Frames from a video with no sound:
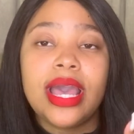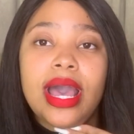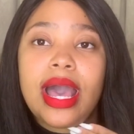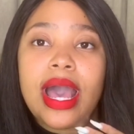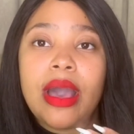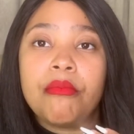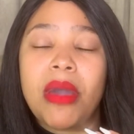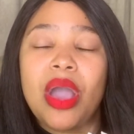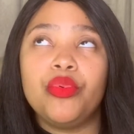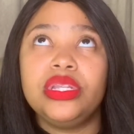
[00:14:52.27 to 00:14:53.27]

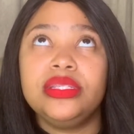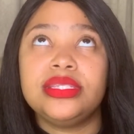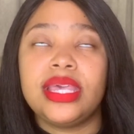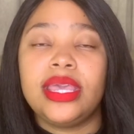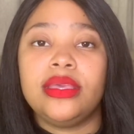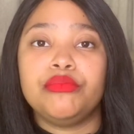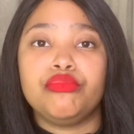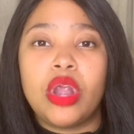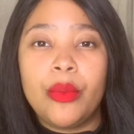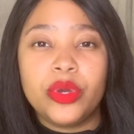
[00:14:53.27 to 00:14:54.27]
I wouldn't say
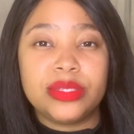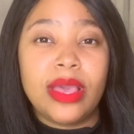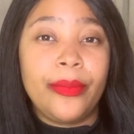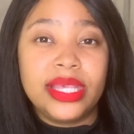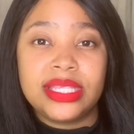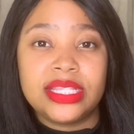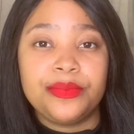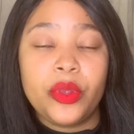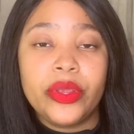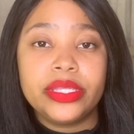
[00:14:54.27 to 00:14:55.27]
Braam was my best
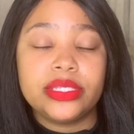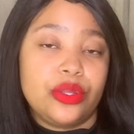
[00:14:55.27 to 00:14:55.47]
experience.